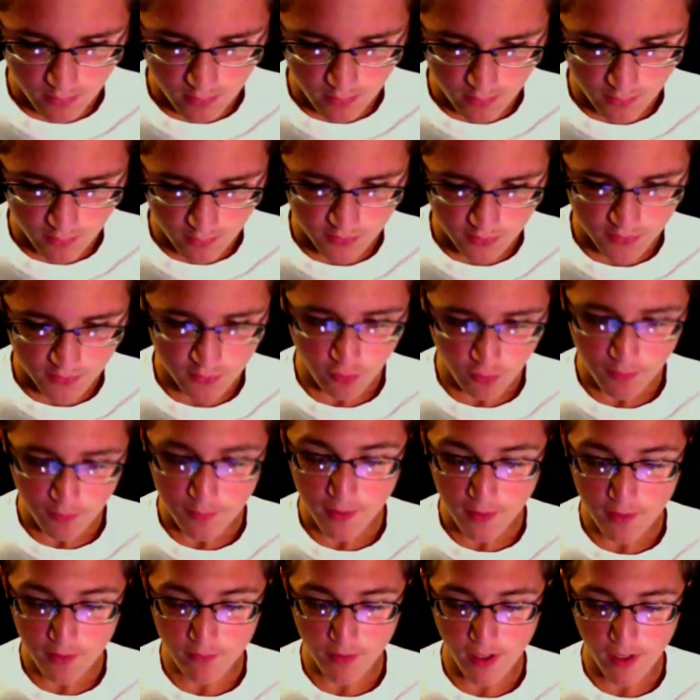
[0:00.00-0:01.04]

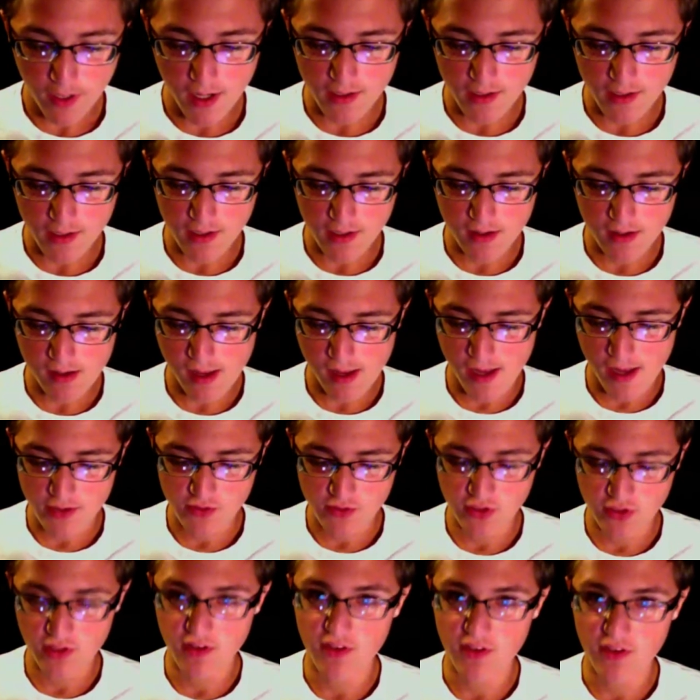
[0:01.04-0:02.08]
Scorpion Rain,
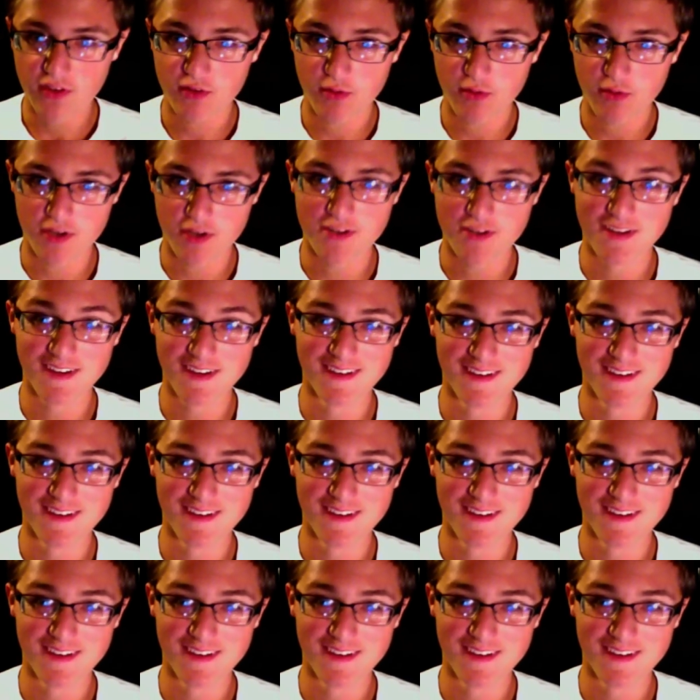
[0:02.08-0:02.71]
actually, this question